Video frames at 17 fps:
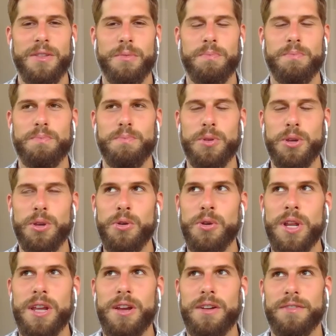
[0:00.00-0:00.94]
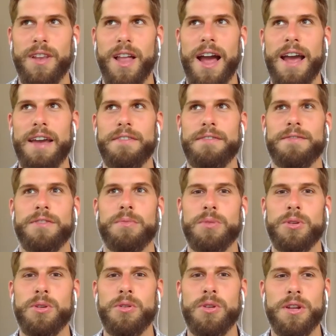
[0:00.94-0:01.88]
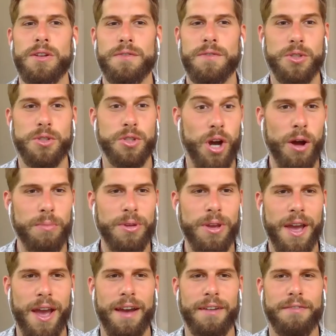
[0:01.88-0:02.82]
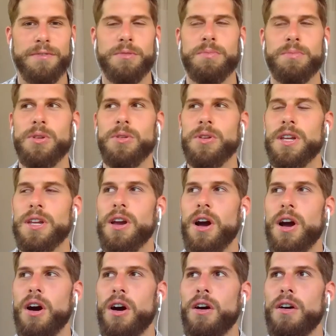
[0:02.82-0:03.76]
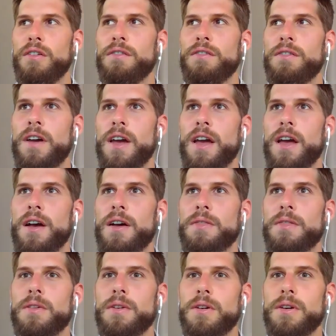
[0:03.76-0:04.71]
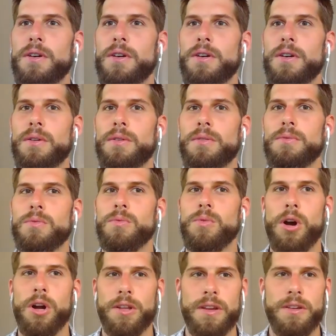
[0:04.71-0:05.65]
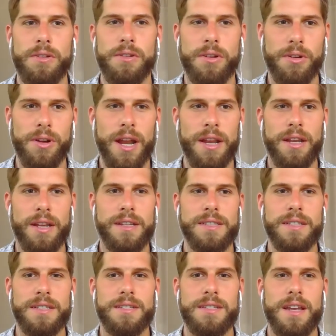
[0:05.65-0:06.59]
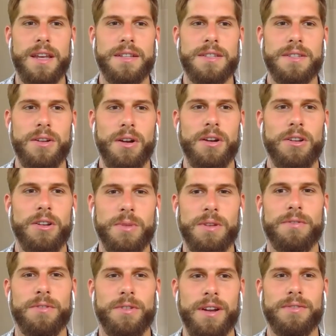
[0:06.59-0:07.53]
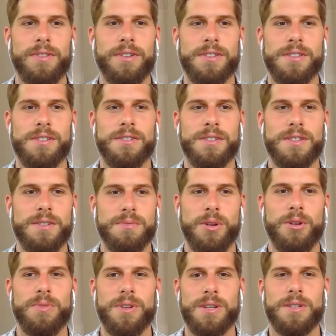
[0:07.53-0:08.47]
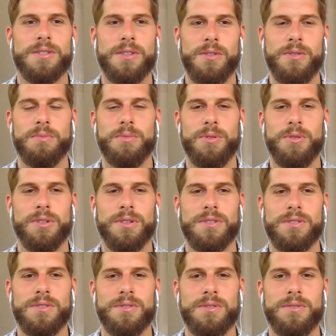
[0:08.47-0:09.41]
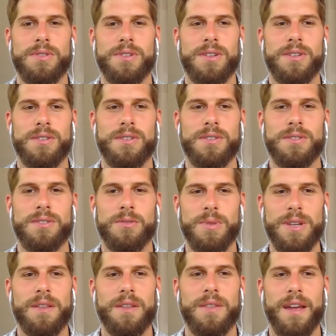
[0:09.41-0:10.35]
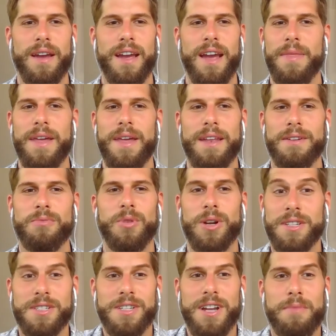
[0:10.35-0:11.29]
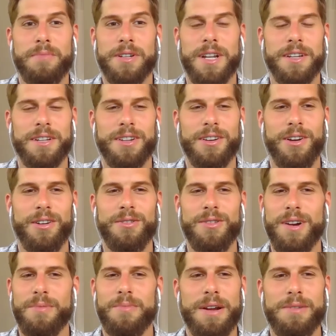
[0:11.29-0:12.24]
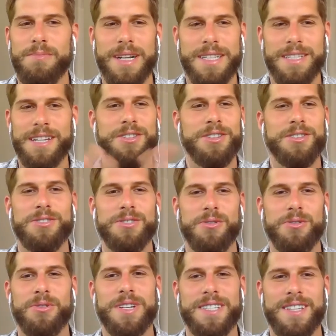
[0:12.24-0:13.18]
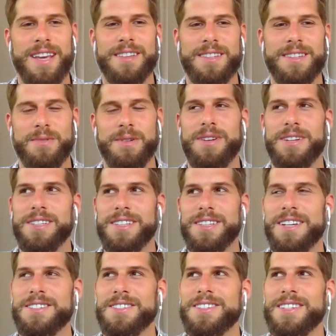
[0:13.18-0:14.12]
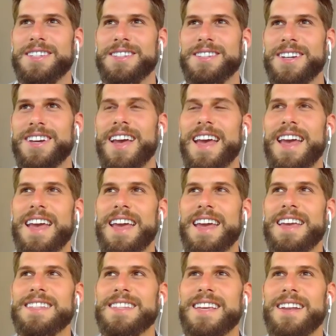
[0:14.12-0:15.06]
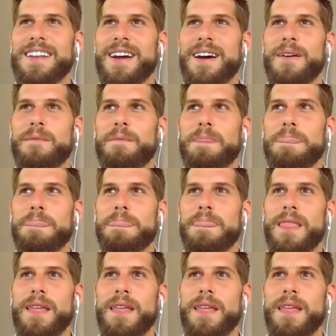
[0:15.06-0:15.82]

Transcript: the beauty of life, the beauty of the job you have, the beauty of the work that you're creating is it's it's not going to be forever. So this moment is so important to to be in that. And then it, when it's time to let it go, my, my teacher used to always say this, my meditation teacher, he said, um,